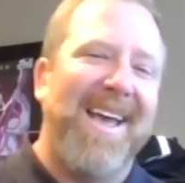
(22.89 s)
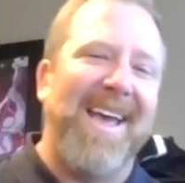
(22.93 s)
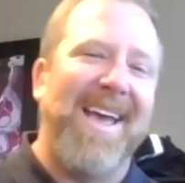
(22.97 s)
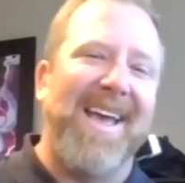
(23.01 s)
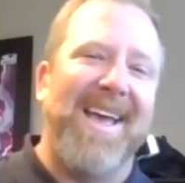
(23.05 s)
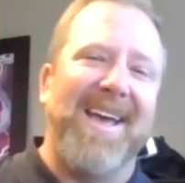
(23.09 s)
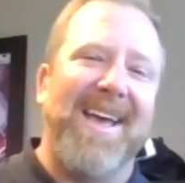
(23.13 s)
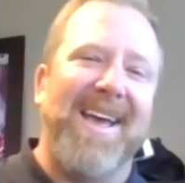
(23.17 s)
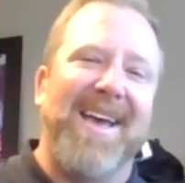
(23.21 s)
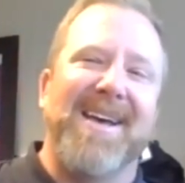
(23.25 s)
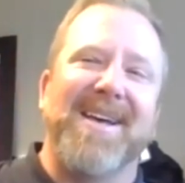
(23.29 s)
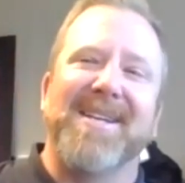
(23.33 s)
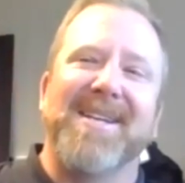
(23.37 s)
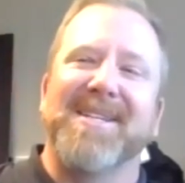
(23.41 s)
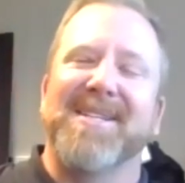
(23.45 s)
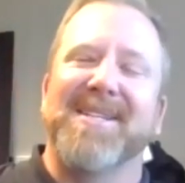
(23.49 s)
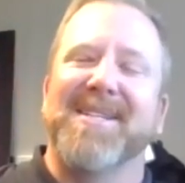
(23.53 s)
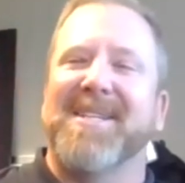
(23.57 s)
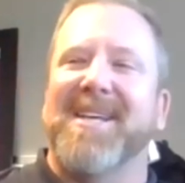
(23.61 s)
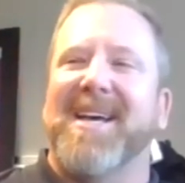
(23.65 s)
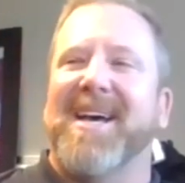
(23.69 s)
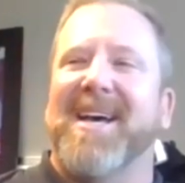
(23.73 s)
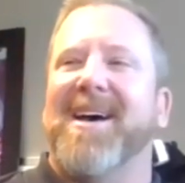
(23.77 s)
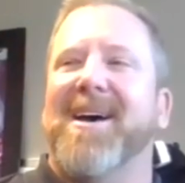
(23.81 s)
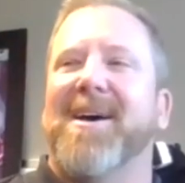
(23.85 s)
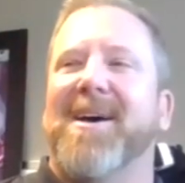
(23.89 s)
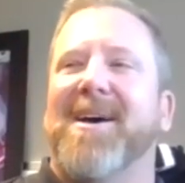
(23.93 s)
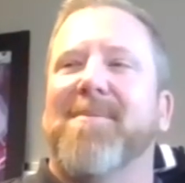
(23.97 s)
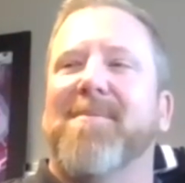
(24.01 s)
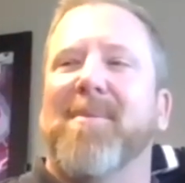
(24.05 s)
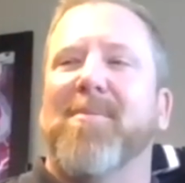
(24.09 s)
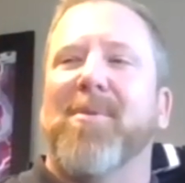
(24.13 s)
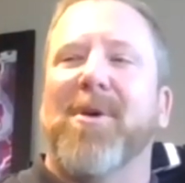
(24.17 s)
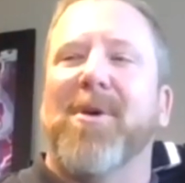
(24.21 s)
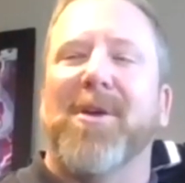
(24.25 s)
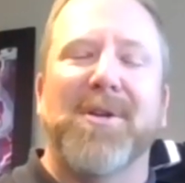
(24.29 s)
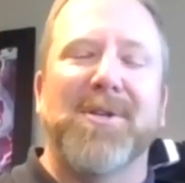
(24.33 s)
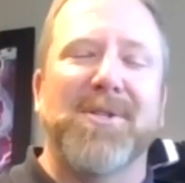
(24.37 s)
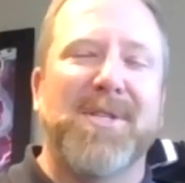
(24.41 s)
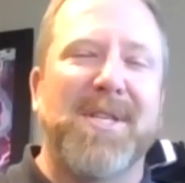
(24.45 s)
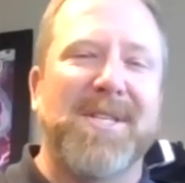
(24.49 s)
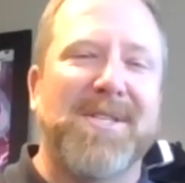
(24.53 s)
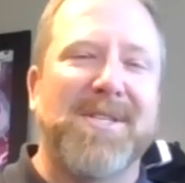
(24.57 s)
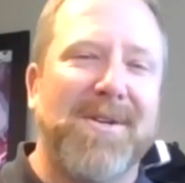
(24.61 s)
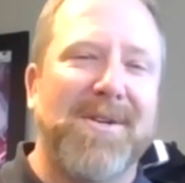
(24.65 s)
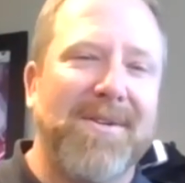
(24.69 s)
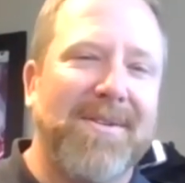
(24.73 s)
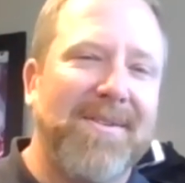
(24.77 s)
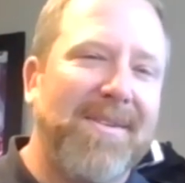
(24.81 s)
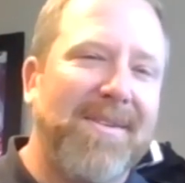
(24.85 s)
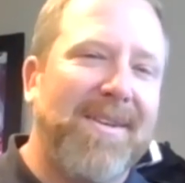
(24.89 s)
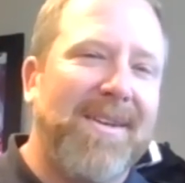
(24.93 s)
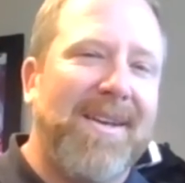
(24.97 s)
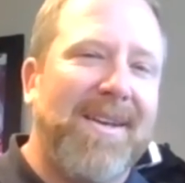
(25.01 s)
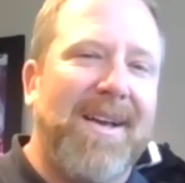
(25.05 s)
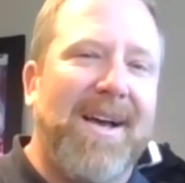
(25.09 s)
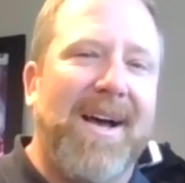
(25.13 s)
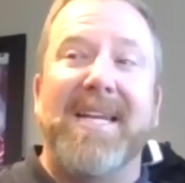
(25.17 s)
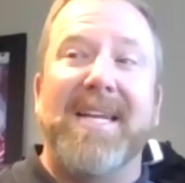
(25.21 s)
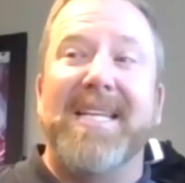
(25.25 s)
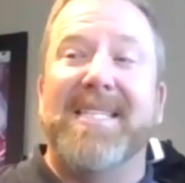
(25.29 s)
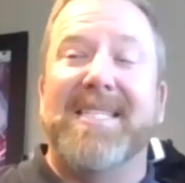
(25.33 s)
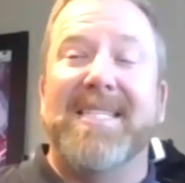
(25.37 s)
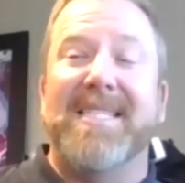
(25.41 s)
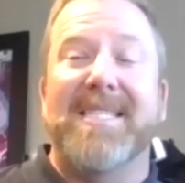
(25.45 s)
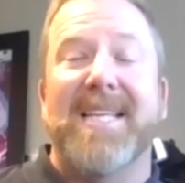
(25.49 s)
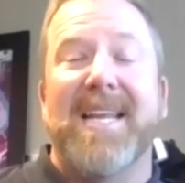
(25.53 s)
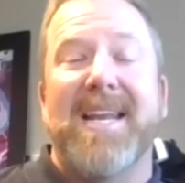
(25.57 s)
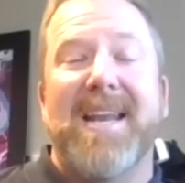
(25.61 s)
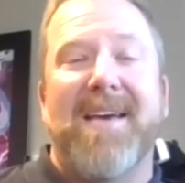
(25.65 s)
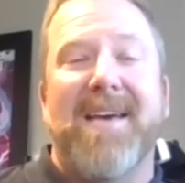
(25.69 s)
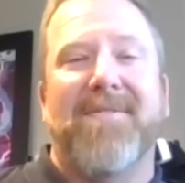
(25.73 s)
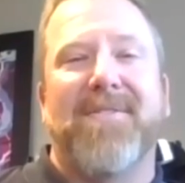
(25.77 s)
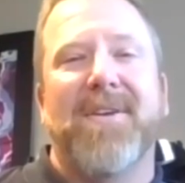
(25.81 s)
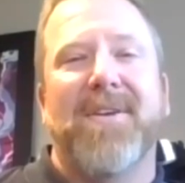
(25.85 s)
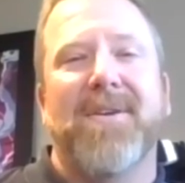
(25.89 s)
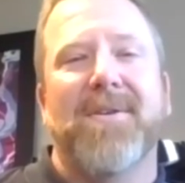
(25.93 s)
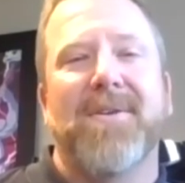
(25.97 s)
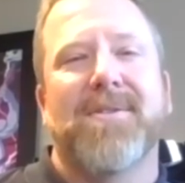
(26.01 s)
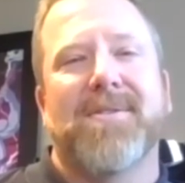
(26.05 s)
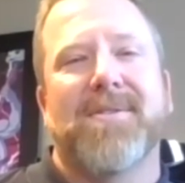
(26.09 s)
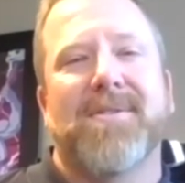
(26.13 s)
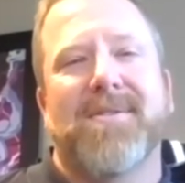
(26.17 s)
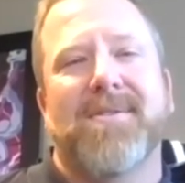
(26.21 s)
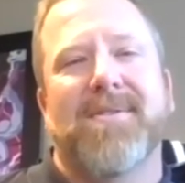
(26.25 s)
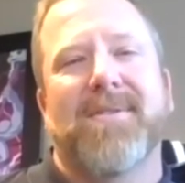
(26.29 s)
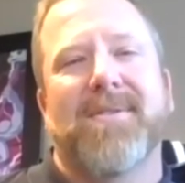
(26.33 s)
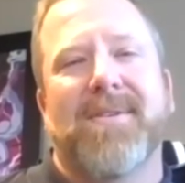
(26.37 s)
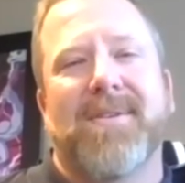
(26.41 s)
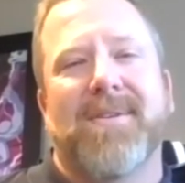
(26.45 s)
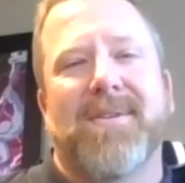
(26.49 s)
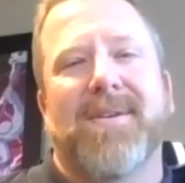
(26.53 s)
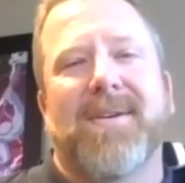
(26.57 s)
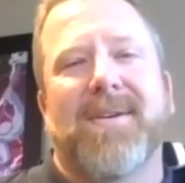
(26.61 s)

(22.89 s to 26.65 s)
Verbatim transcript: and my brother and sister, my nieces and nephews.